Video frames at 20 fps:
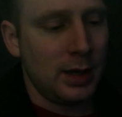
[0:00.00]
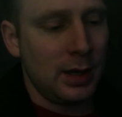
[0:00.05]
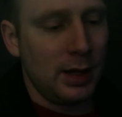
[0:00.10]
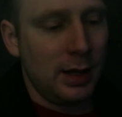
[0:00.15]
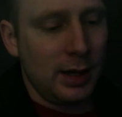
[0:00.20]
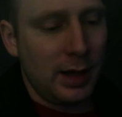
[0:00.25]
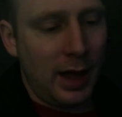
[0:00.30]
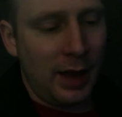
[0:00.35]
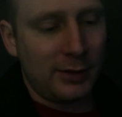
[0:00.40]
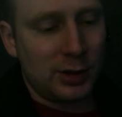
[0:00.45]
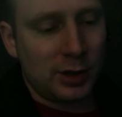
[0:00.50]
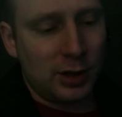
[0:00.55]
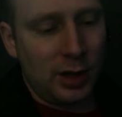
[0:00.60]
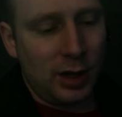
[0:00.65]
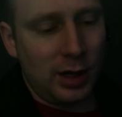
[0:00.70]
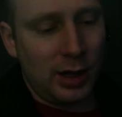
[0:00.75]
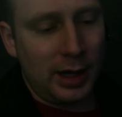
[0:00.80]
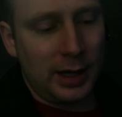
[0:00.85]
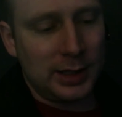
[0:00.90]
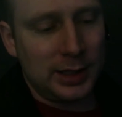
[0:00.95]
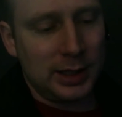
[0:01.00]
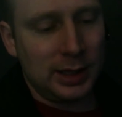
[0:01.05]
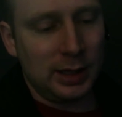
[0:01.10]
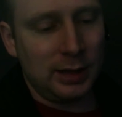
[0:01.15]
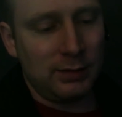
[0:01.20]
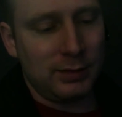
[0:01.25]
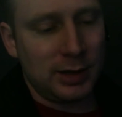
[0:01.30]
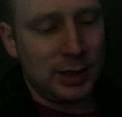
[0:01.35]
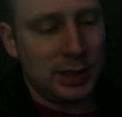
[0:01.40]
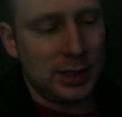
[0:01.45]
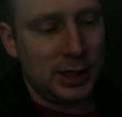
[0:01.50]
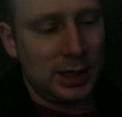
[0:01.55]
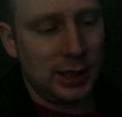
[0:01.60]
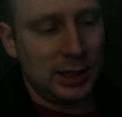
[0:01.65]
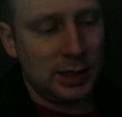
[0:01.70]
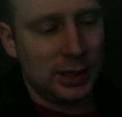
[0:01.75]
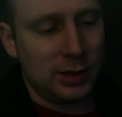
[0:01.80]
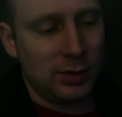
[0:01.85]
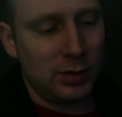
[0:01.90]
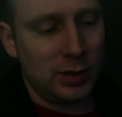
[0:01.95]
After all, I did leave the city as
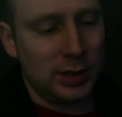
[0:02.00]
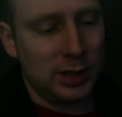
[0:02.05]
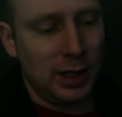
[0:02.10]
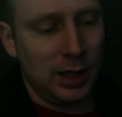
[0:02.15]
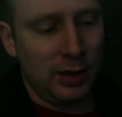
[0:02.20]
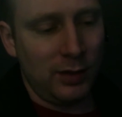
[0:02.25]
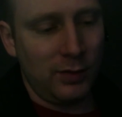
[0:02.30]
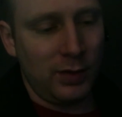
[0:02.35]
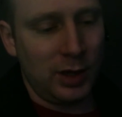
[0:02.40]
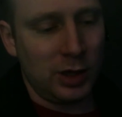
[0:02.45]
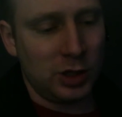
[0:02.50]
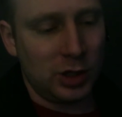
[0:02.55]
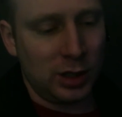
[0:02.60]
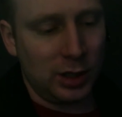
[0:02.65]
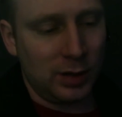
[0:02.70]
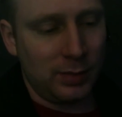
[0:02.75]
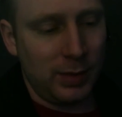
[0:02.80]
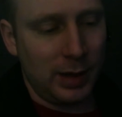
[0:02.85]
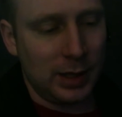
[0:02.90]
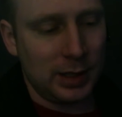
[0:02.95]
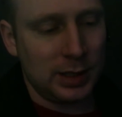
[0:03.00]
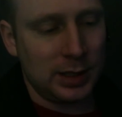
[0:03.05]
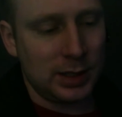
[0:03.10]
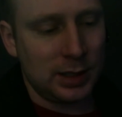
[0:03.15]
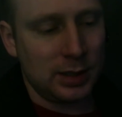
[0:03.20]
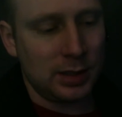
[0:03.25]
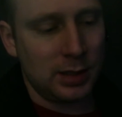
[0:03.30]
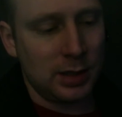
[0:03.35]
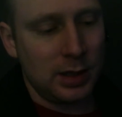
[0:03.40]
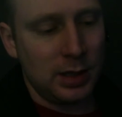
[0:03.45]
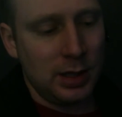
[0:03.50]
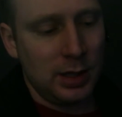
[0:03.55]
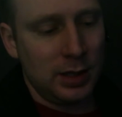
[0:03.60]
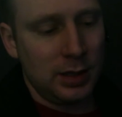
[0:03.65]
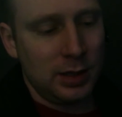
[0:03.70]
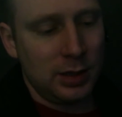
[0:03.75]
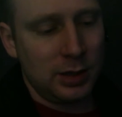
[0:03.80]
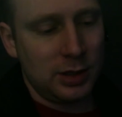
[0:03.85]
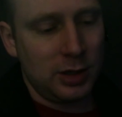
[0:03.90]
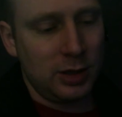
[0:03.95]
soon as the invasion commenced.
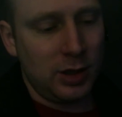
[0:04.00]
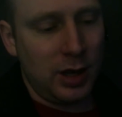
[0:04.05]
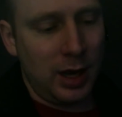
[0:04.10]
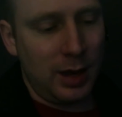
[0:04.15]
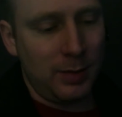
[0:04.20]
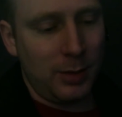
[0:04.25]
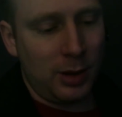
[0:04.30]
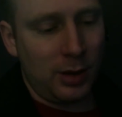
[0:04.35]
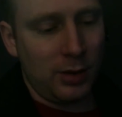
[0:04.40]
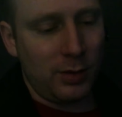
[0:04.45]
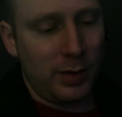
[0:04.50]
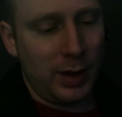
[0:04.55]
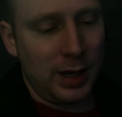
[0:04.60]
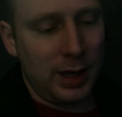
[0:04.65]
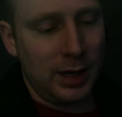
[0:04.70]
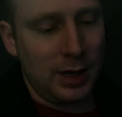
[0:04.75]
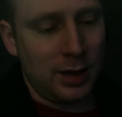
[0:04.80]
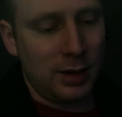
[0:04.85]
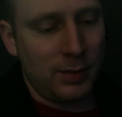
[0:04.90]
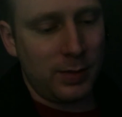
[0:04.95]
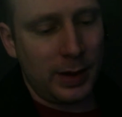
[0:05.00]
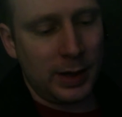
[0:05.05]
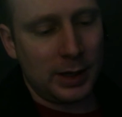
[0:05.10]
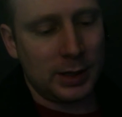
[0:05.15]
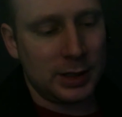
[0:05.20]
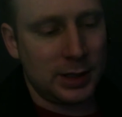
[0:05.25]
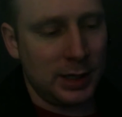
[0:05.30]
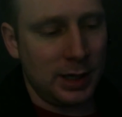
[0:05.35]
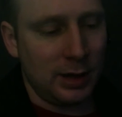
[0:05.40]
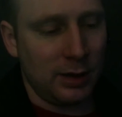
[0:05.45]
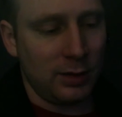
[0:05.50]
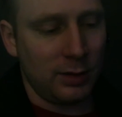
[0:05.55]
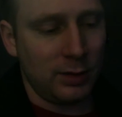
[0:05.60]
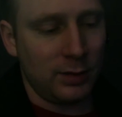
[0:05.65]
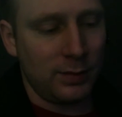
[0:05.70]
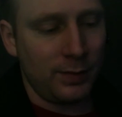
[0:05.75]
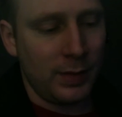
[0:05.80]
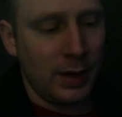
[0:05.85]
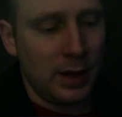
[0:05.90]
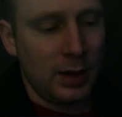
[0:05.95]
So you came all the way here by yourself?
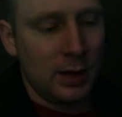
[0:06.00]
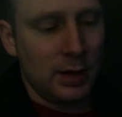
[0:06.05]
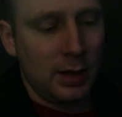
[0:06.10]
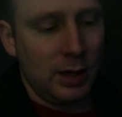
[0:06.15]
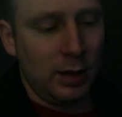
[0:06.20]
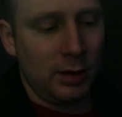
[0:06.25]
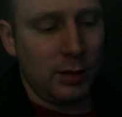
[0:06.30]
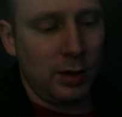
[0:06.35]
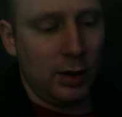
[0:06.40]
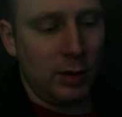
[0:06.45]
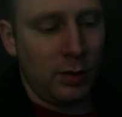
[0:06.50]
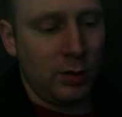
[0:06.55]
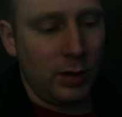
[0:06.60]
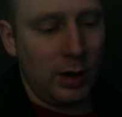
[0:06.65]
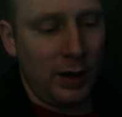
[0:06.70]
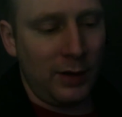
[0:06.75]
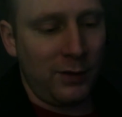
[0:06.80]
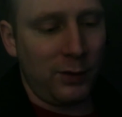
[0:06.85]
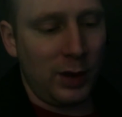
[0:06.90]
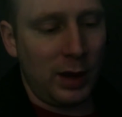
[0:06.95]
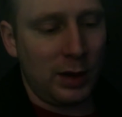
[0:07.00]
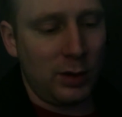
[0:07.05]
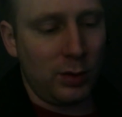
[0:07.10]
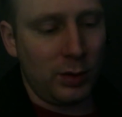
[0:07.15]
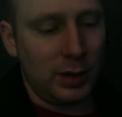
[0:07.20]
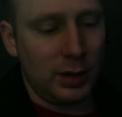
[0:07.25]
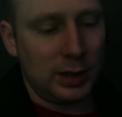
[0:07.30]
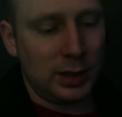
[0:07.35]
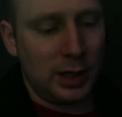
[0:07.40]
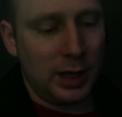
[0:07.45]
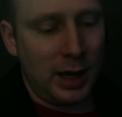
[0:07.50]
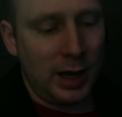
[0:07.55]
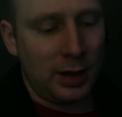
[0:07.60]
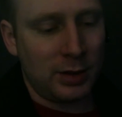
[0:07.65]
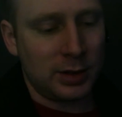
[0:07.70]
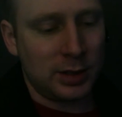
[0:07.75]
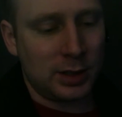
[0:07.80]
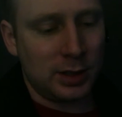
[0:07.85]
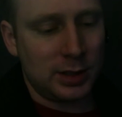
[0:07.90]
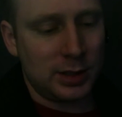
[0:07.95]
Oh no, I fled only to the
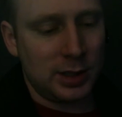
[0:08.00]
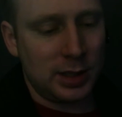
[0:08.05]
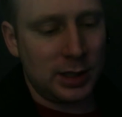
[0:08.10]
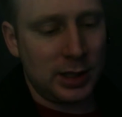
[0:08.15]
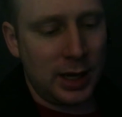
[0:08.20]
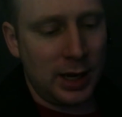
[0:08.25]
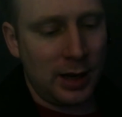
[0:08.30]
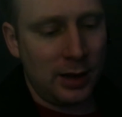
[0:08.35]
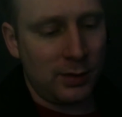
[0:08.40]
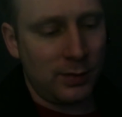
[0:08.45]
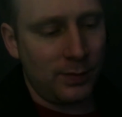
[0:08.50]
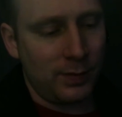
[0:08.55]
outskirts of the town.